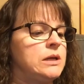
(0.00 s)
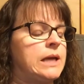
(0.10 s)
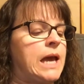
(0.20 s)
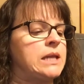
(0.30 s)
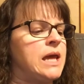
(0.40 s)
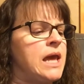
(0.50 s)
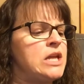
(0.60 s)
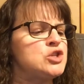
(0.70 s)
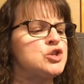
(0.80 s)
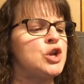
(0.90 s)
Had
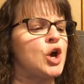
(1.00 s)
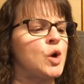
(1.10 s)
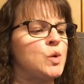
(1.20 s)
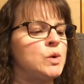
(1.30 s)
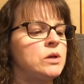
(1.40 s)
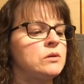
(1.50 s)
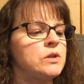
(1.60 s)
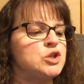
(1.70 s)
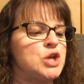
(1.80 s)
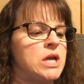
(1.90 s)
Gage known
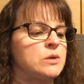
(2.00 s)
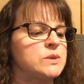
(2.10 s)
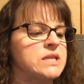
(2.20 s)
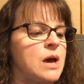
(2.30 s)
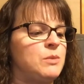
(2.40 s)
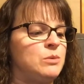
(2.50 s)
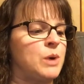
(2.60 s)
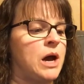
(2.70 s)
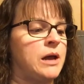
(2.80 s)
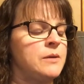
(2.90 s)
that Jana was coming
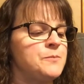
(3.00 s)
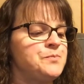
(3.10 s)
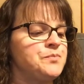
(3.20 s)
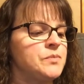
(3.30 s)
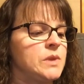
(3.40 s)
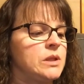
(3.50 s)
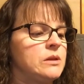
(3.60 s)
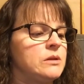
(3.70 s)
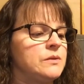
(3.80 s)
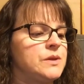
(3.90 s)
by?
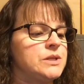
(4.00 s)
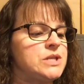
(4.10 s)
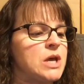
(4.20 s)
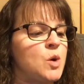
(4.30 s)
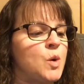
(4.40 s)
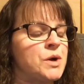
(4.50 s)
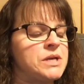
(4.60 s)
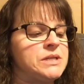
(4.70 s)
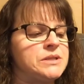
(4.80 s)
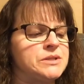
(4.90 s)
The decor
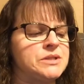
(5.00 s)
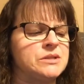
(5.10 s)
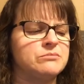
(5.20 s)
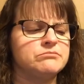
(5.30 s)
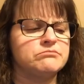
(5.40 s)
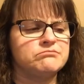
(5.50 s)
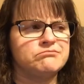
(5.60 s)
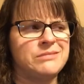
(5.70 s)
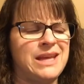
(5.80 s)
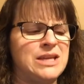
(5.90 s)
is
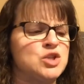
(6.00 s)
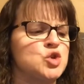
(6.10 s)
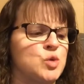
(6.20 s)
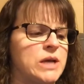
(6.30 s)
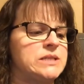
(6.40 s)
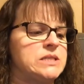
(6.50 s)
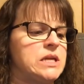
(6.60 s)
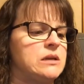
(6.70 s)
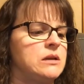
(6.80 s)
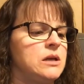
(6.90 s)

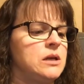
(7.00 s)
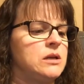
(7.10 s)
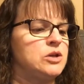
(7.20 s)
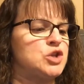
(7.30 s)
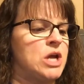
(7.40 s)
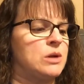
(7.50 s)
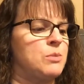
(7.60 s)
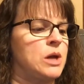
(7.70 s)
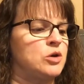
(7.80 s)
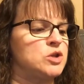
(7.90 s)
interesting, Jana
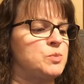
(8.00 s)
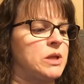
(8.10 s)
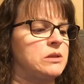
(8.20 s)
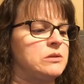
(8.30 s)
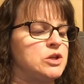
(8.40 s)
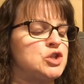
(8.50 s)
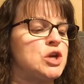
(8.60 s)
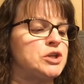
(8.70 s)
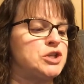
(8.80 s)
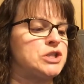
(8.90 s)
mutters, but the
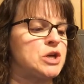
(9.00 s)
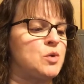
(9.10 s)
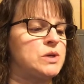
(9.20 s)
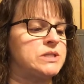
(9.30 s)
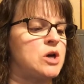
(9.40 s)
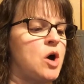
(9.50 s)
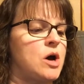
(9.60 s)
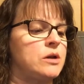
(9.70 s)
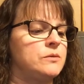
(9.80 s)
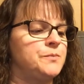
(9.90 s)
judgy tone is
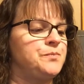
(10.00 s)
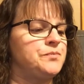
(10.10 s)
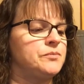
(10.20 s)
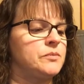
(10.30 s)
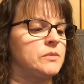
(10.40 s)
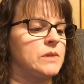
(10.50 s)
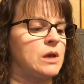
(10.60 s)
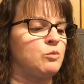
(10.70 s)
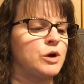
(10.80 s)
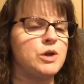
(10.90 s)
gone.
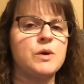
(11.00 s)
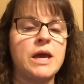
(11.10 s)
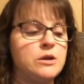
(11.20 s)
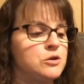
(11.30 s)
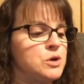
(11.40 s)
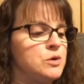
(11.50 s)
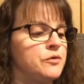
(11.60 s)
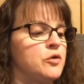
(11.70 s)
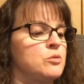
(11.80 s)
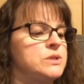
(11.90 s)
And where do you hang your
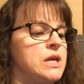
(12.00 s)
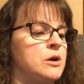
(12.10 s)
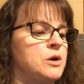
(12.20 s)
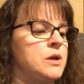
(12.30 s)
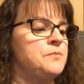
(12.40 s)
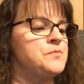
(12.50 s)
uniforms, Ari?